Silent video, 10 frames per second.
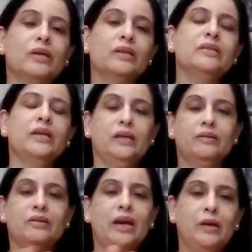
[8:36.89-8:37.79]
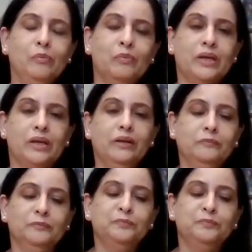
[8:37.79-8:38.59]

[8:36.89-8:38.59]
can say time here.